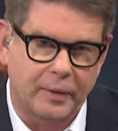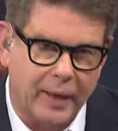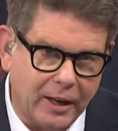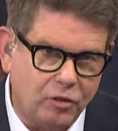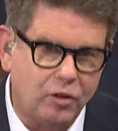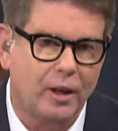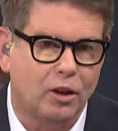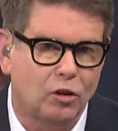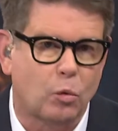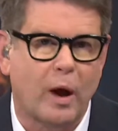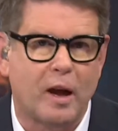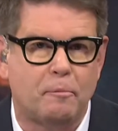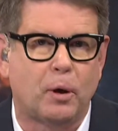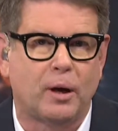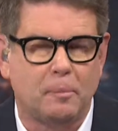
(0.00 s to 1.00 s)
They see it as a way
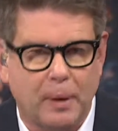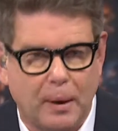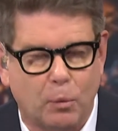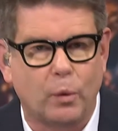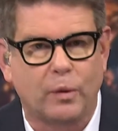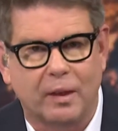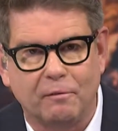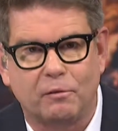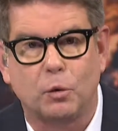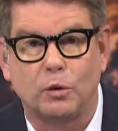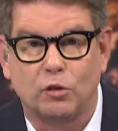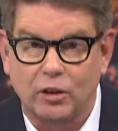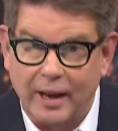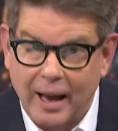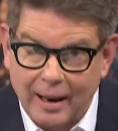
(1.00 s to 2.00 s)
of putting people with
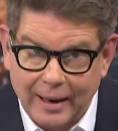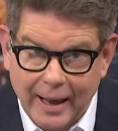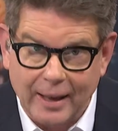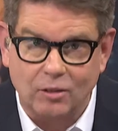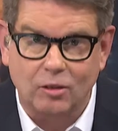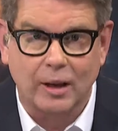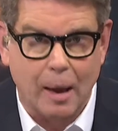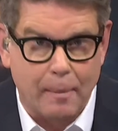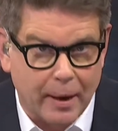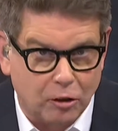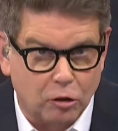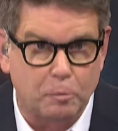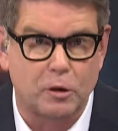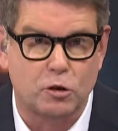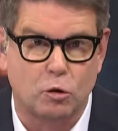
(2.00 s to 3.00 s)
influence in our landscape, our
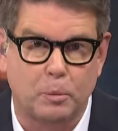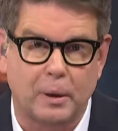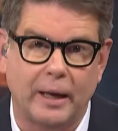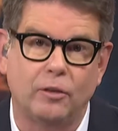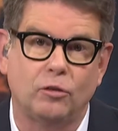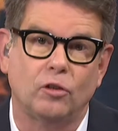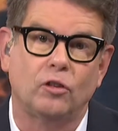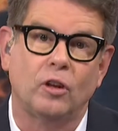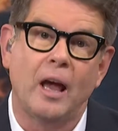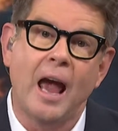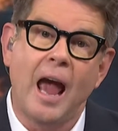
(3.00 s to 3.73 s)
special places,